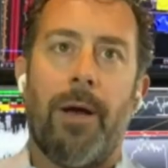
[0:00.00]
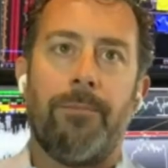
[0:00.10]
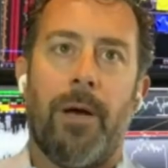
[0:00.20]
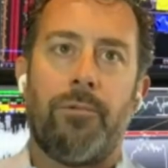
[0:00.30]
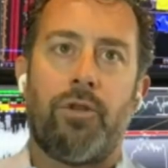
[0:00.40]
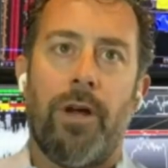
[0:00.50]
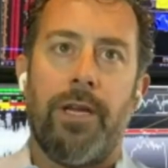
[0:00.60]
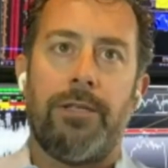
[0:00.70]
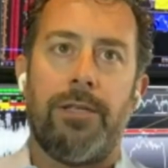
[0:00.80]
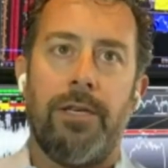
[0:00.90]
You know, I'm,
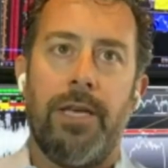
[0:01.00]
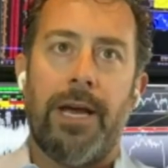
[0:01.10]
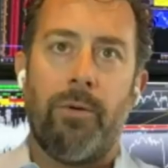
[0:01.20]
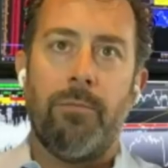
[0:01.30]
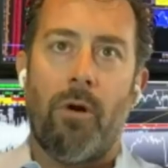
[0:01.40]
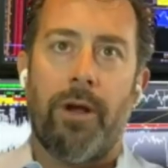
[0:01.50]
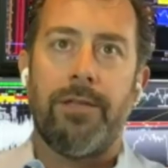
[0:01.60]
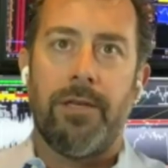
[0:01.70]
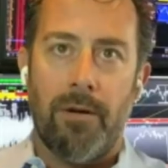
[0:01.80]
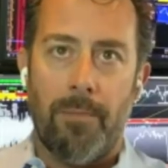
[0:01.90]
I'm, I'm trying to see
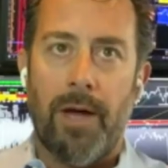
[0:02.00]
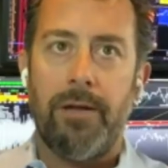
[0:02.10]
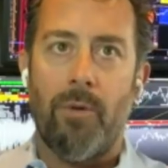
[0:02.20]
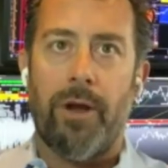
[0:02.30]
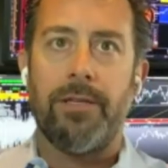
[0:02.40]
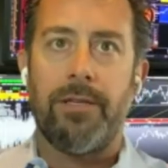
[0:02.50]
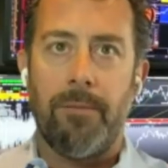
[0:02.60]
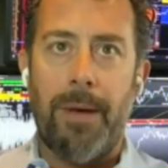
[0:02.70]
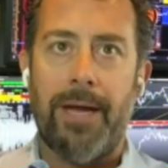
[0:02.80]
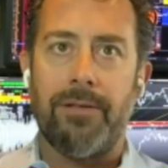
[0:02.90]
the equity markets and
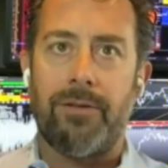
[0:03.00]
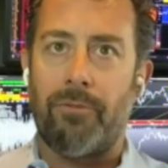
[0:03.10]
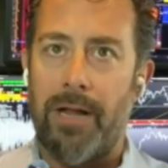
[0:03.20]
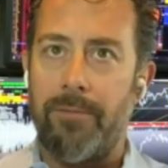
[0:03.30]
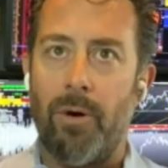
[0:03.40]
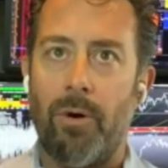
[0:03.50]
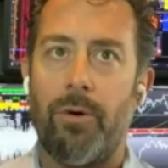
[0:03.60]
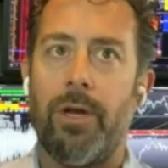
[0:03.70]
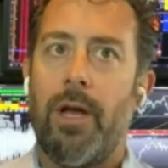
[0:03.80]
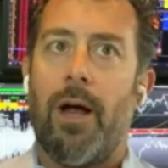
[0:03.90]
commodity markets get back
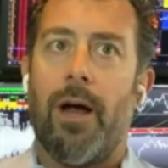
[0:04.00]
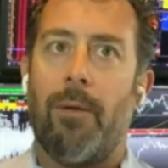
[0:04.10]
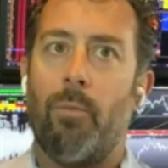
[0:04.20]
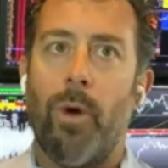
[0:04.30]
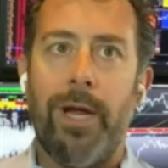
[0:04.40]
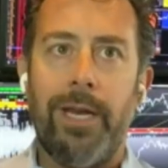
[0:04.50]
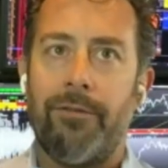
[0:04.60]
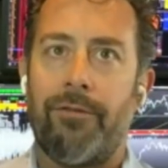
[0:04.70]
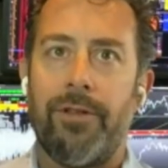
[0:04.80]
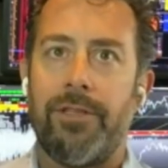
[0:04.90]
into rally mode.
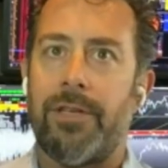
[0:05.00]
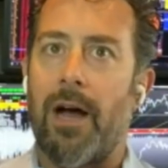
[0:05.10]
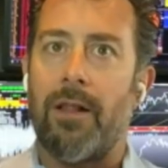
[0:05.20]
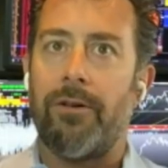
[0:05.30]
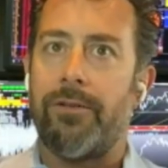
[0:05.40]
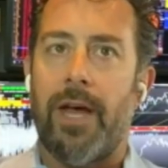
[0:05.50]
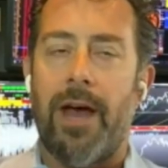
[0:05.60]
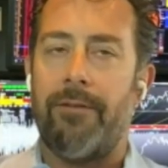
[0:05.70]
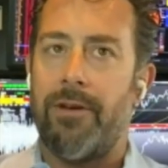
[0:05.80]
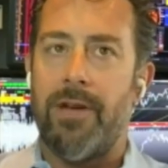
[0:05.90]
I'm waiting for the
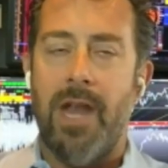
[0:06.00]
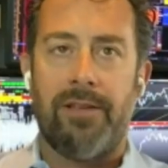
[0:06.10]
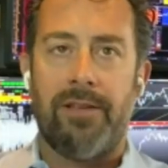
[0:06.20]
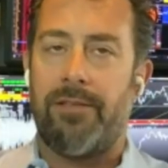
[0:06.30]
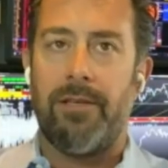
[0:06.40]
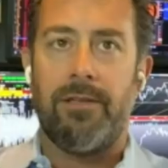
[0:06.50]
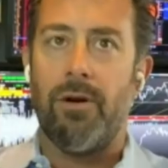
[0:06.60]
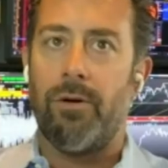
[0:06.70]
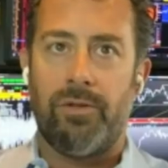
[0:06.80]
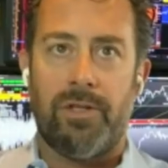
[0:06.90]
dollar to have a
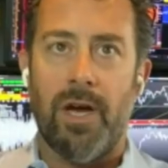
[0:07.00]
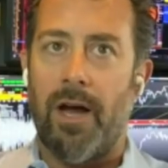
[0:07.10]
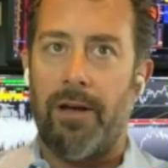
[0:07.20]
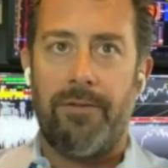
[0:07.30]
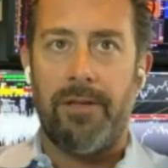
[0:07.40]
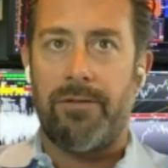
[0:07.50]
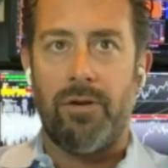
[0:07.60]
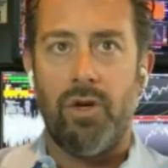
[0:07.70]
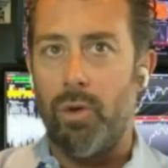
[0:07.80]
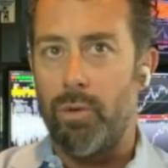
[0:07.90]
nasty nosedive
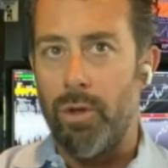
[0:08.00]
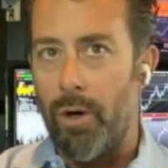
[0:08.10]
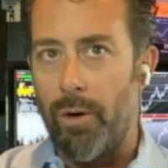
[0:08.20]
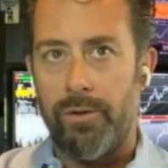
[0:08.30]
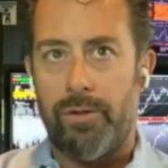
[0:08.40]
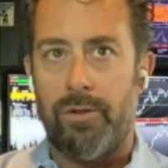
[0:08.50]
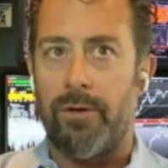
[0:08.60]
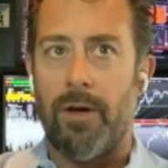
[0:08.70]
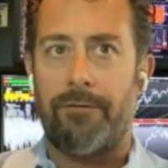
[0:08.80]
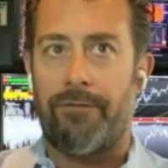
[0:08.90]
into new
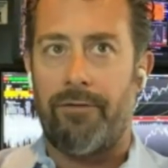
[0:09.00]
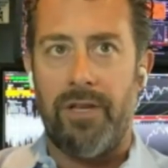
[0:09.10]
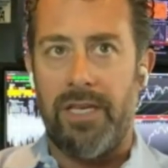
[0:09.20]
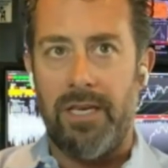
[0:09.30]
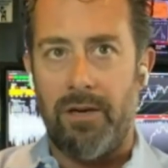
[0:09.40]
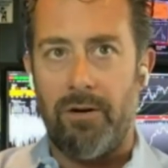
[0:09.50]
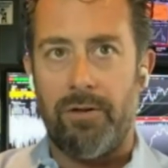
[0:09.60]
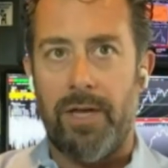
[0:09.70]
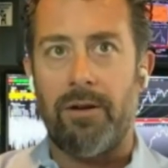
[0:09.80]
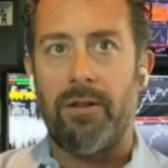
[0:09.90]
lows uh, for the
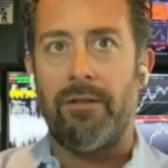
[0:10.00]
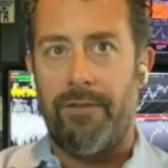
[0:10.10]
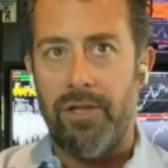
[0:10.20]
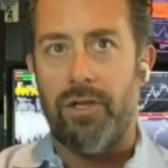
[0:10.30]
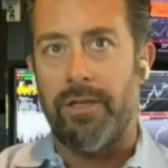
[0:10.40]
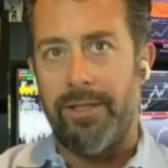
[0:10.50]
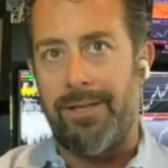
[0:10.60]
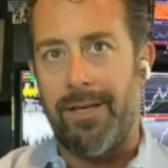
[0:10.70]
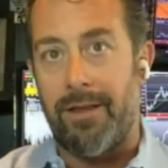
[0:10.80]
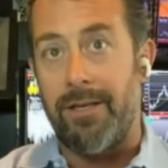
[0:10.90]
year that'll
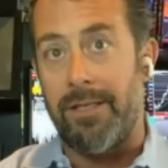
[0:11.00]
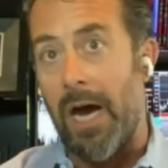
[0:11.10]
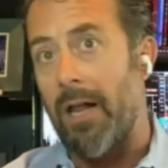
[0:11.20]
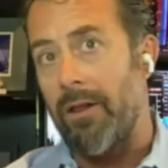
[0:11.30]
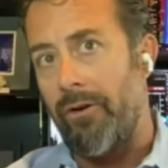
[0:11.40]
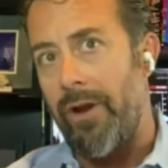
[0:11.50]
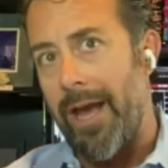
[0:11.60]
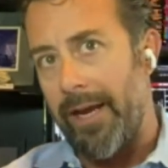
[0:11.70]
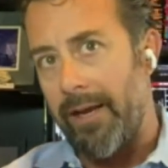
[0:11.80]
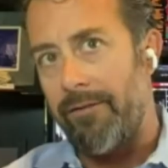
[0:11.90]
eventually tick the
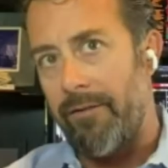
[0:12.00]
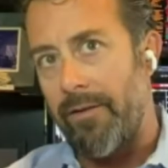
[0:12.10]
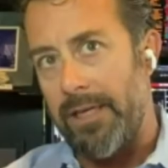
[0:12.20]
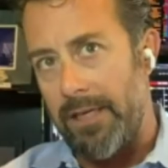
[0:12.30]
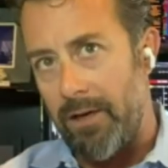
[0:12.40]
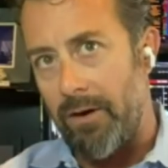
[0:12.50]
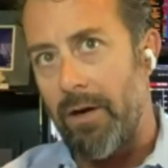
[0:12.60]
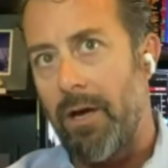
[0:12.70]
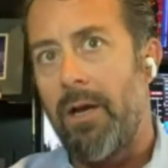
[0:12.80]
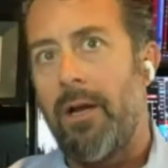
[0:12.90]
dollar negative on the
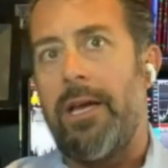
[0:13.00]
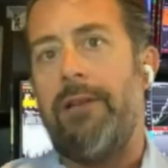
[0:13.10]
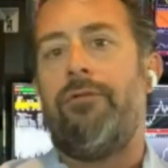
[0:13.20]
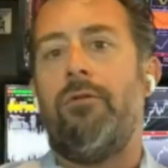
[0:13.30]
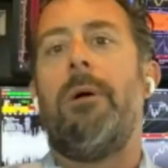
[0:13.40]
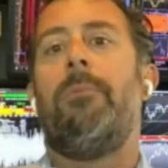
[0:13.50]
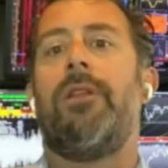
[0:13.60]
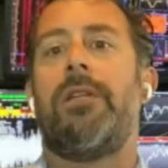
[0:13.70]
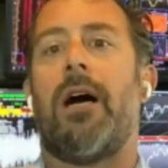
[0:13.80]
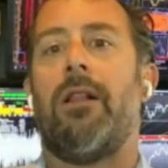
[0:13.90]
year. If you
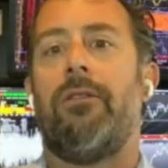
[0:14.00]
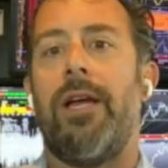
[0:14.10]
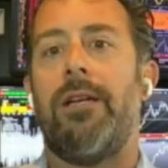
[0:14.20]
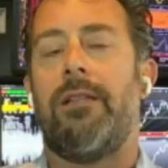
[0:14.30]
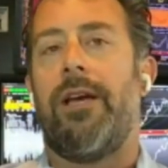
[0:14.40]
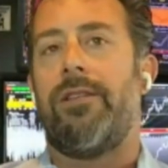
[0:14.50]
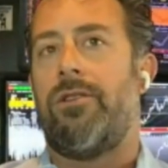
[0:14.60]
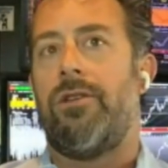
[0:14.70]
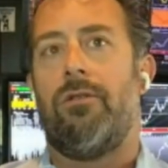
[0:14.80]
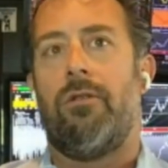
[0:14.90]
remember, the dollar ended
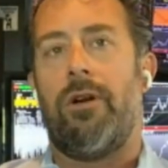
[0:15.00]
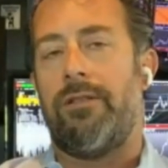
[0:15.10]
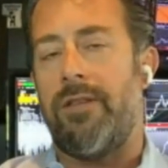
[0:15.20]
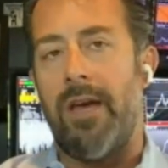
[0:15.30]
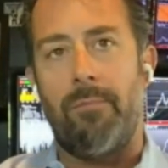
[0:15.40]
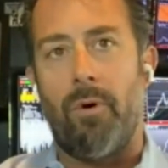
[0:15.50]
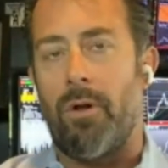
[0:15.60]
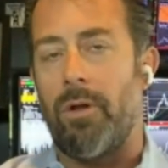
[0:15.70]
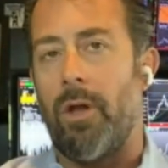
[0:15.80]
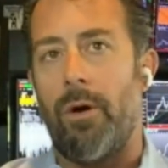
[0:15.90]
last year on a
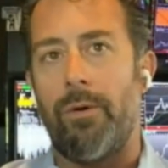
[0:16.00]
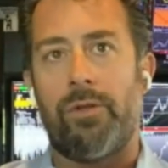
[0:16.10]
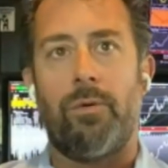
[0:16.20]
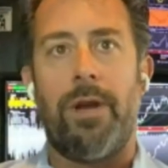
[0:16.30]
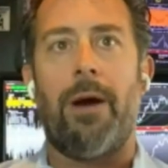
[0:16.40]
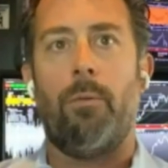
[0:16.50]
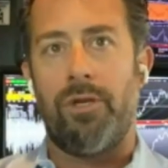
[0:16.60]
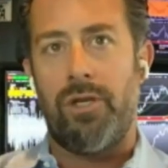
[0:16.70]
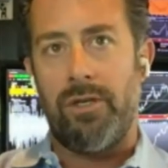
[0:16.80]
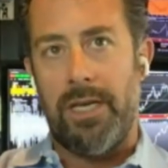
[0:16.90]
dead ball low. So
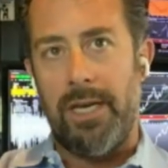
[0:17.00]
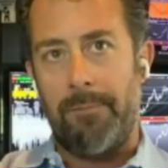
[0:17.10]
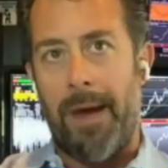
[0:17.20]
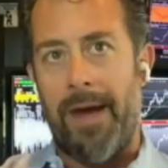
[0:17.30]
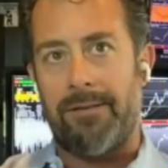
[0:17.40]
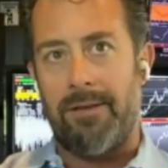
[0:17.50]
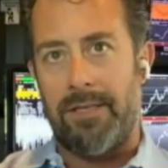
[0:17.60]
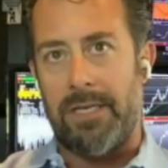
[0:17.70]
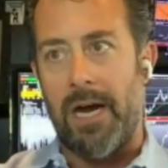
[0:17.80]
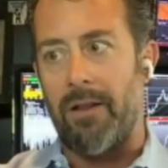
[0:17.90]
now we're just getting
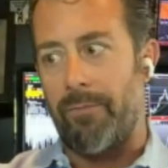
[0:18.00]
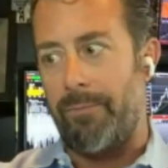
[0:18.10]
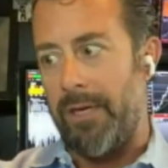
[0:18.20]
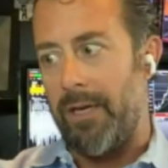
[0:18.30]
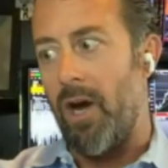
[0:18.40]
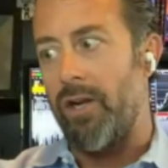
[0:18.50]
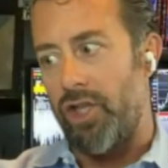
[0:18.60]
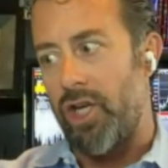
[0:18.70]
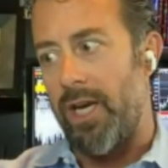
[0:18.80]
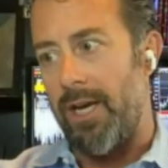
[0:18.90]
back to the dollar being
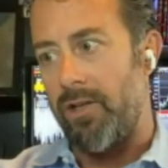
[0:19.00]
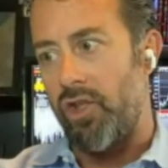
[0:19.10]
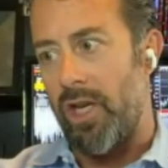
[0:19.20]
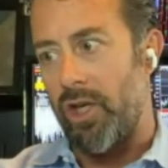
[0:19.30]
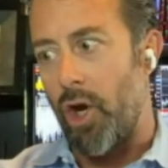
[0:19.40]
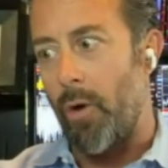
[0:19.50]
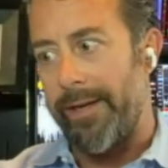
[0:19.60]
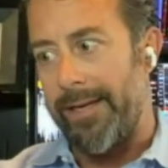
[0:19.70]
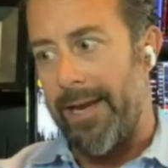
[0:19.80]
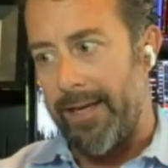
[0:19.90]
unchanged and
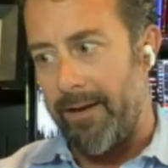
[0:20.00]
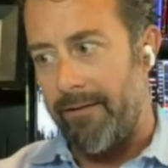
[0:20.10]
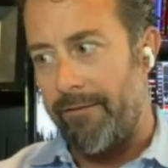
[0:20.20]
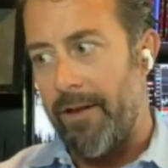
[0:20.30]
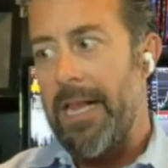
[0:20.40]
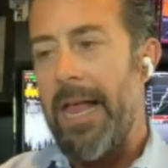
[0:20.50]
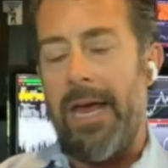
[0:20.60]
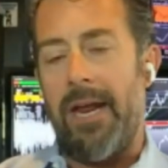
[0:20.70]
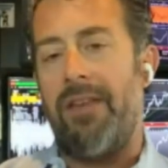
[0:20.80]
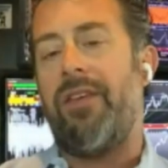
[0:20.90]
going negative
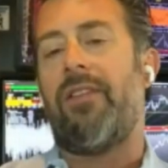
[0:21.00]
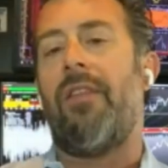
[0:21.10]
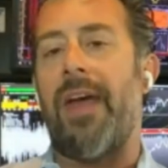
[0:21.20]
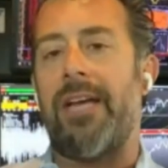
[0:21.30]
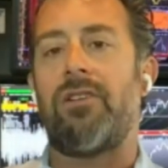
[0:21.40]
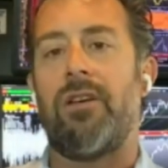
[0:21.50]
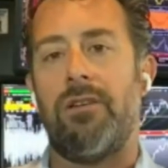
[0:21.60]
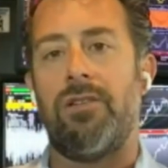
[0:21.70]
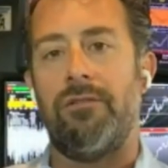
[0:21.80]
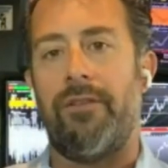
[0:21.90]
and I think that
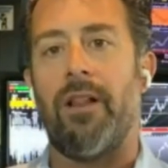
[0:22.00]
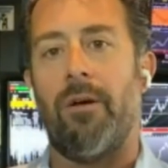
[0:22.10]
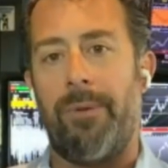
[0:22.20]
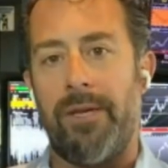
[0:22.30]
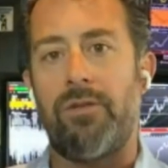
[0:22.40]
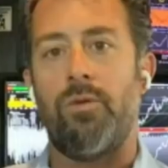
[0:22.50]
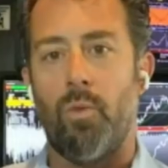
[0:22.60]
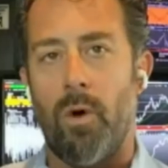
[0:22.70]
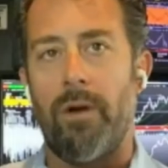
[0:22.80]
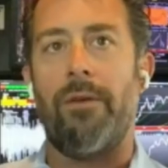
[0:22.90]
that's going to develop
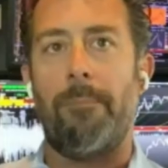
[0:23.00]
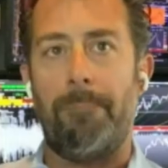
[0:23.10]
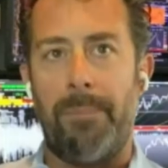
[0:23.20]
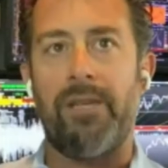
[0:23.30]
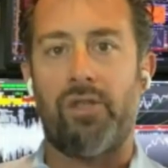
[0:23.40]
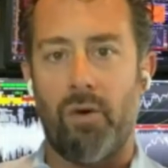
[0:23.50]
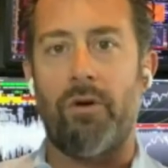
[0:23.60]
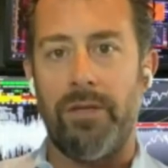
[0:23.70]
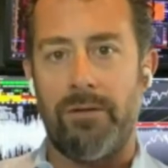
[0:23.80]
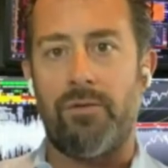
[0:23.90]
into one of the big
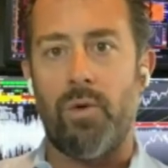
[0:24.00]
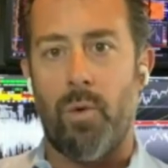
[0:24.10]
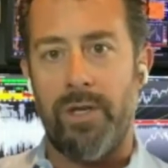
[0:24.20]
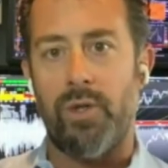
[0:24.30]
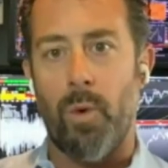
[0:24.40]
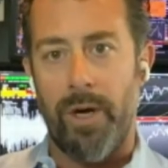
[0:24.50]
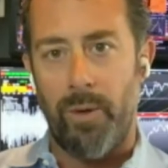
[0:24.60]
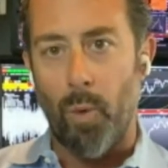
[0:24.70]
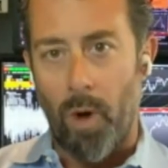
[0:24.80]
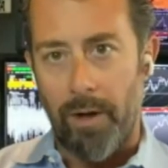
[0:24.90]
stories of
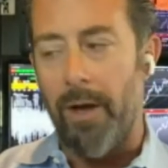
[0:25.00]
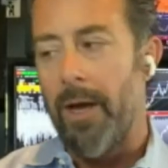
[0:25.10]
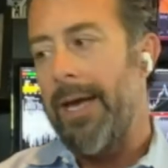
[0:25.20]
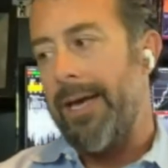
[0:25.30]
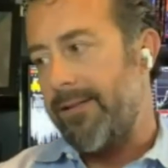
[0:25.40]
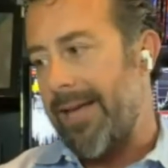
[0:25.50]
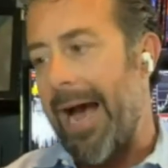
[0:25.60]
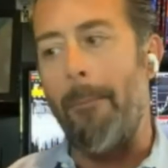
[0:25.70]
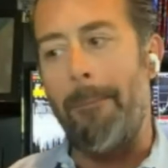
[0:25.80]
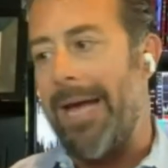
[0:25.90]
2021
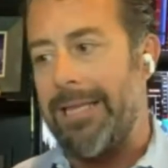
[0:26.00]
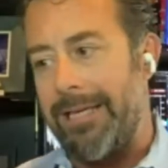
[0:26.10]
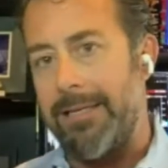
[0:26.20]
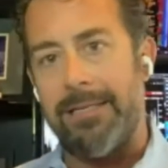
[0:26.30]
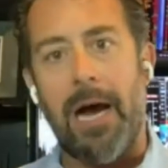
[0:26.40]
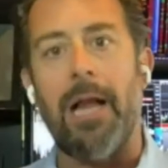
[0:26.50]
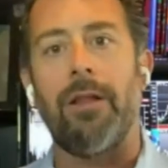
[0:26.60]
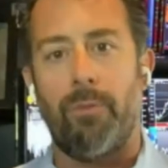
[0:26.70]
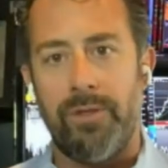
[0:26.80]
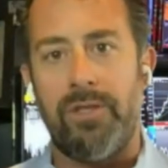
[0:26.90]
is how badly the
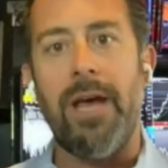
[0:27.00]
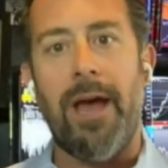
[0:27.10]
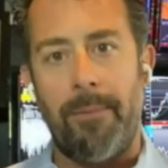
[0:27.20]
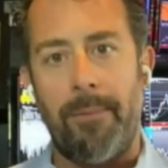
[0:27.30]
dollar was